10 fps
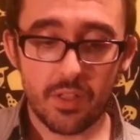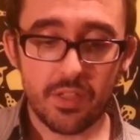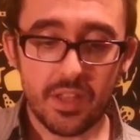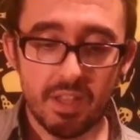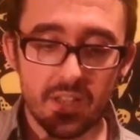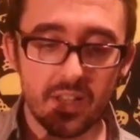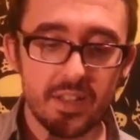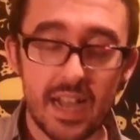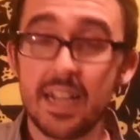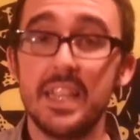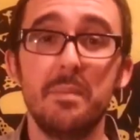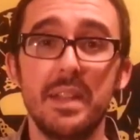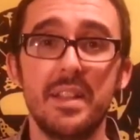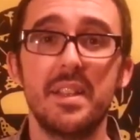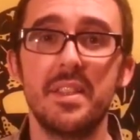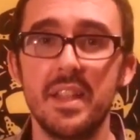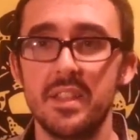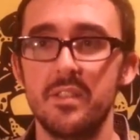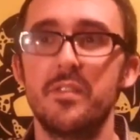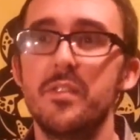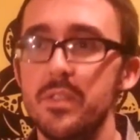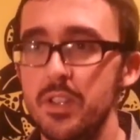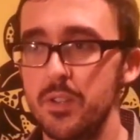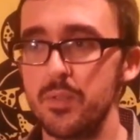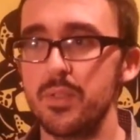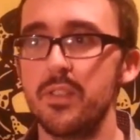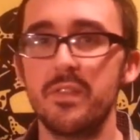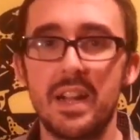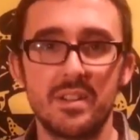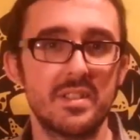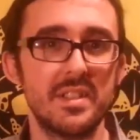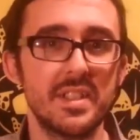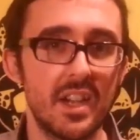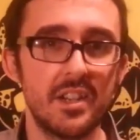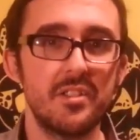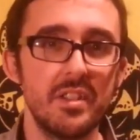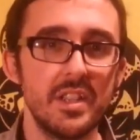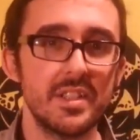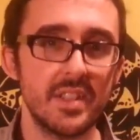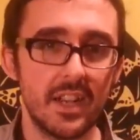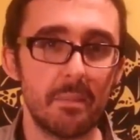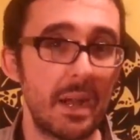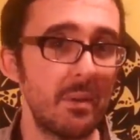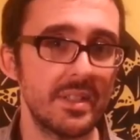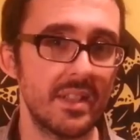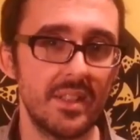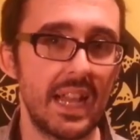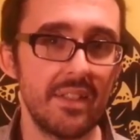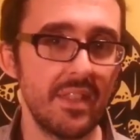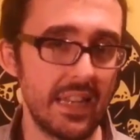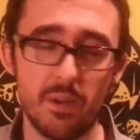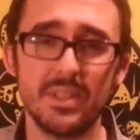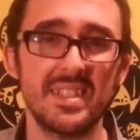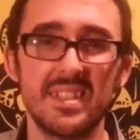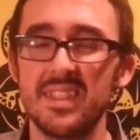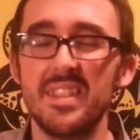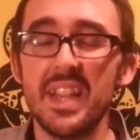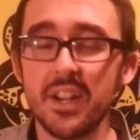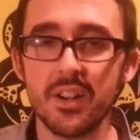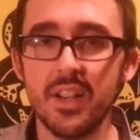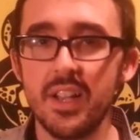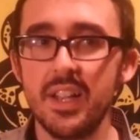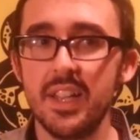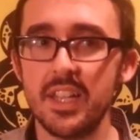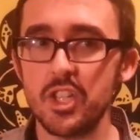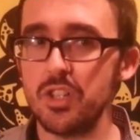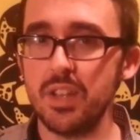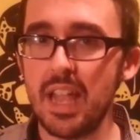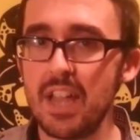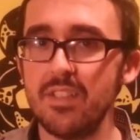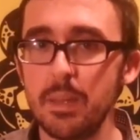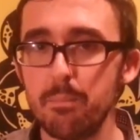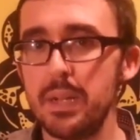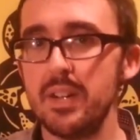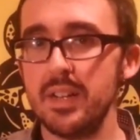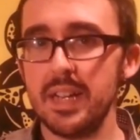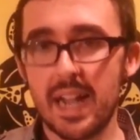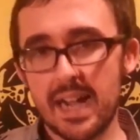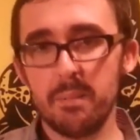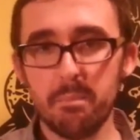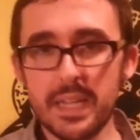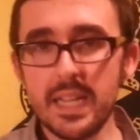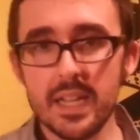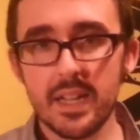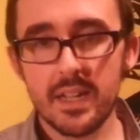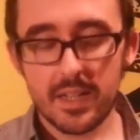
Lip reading: the document that the founders of this country set up. I wasn't alive then. I wasn't there. It shouldn't have any bearing on me.